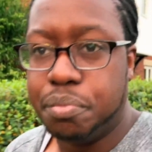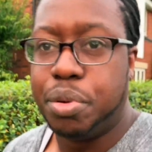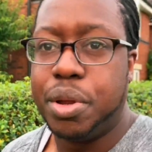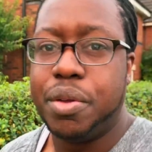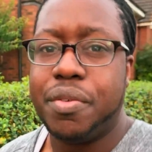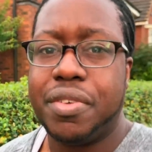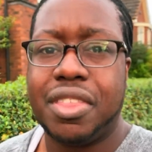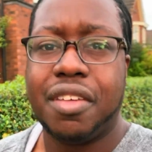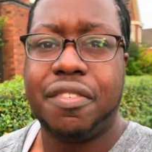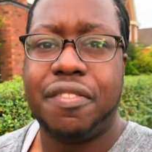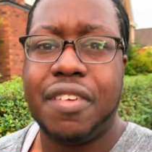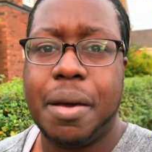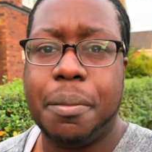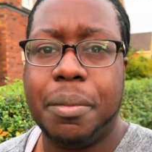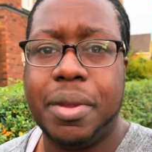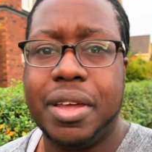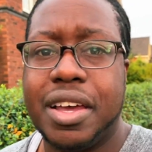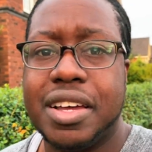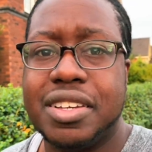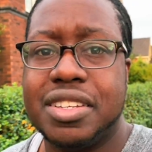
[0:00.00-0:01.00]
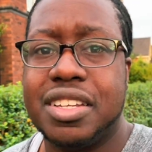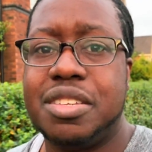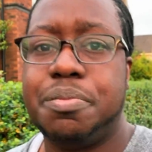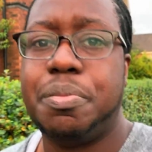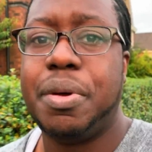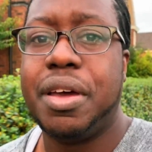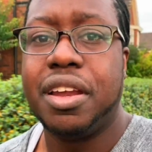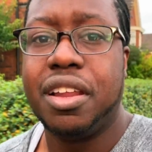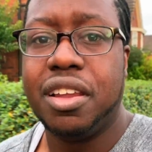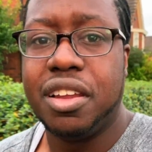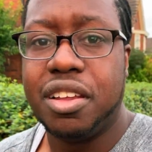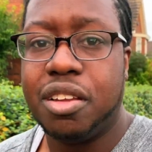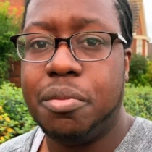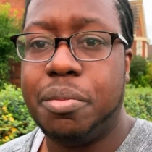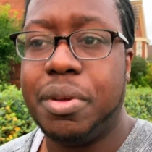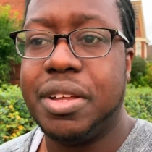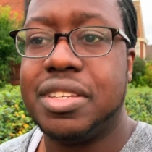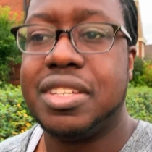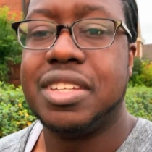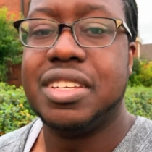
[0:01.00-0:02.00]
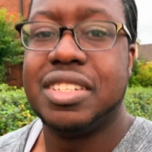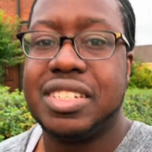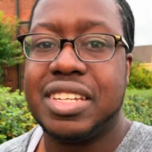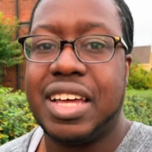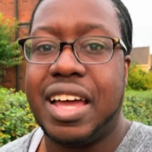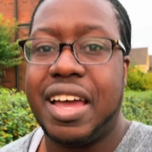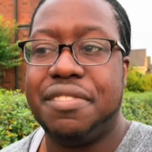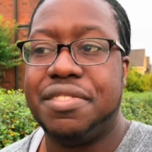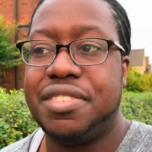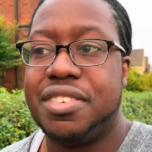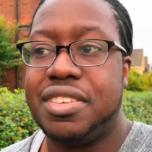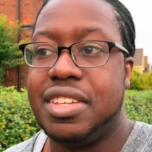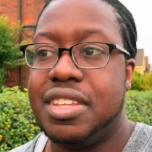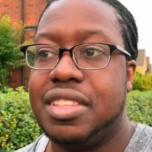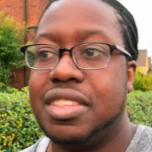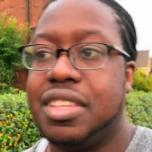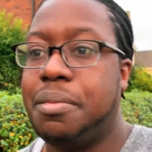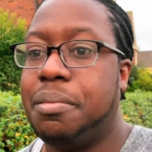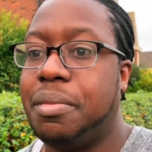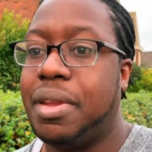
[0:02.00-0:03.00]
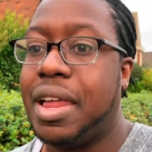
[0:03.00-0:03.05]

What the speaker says: be with the family because it's been a little bit since I've seen them